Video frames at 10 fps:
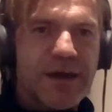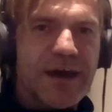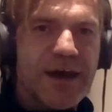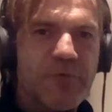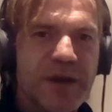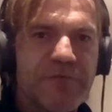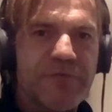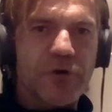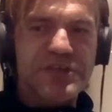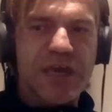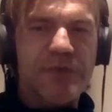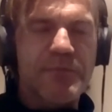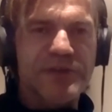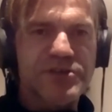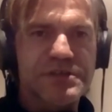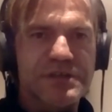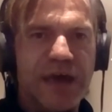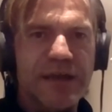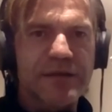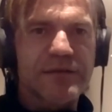uh, when he first came to Manchester
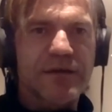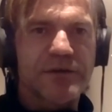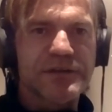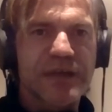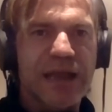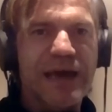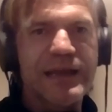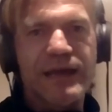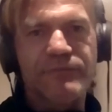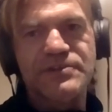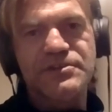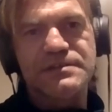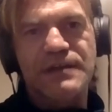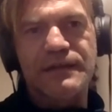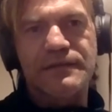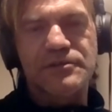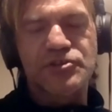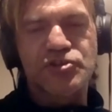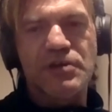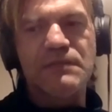United until I left Manchester United, the
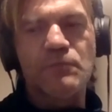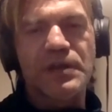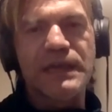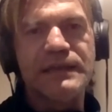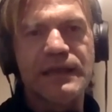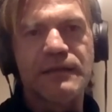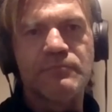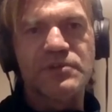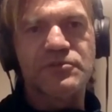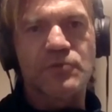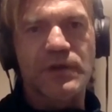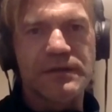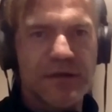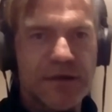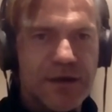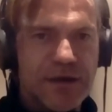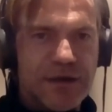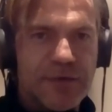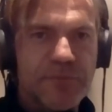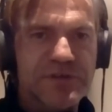training what he did in between,
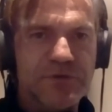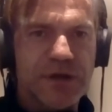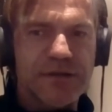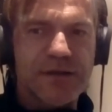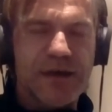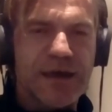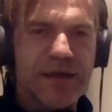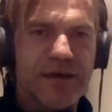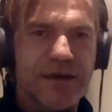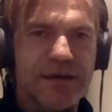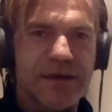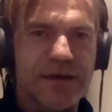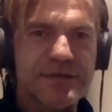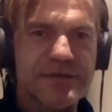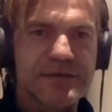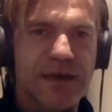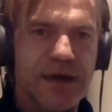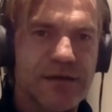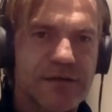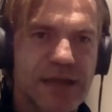in between uh, his
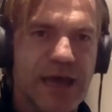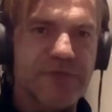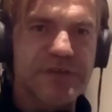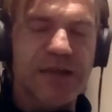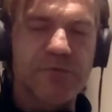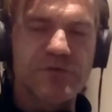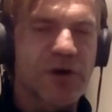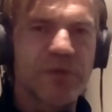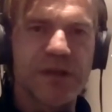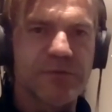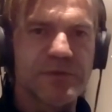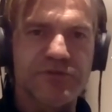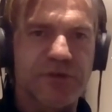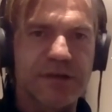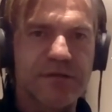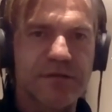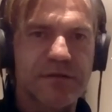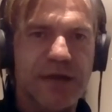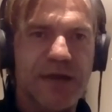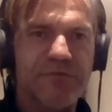uh, lifestyle was unbelievable training.
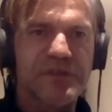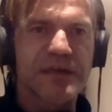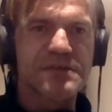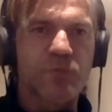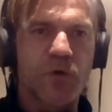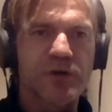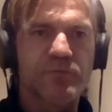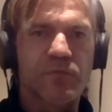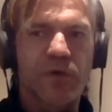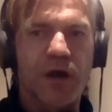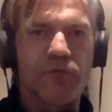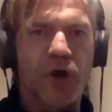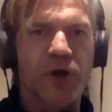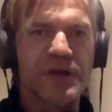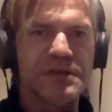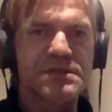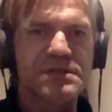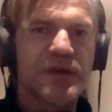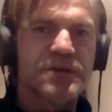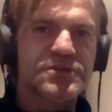Everything's worked around his
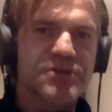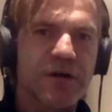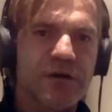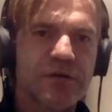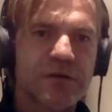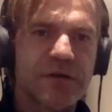soccer,